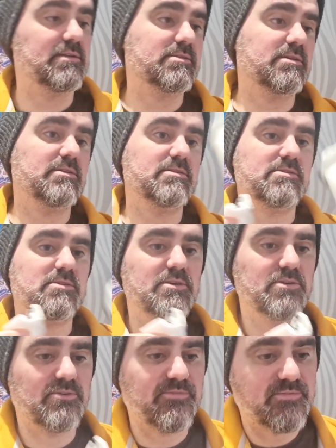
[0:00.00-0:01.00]
Let's get this
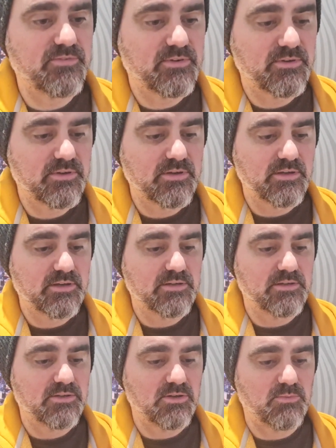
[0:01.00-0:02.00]
side off.
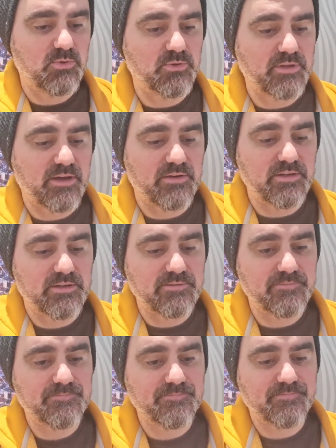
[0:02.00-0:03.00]
A lot more down here.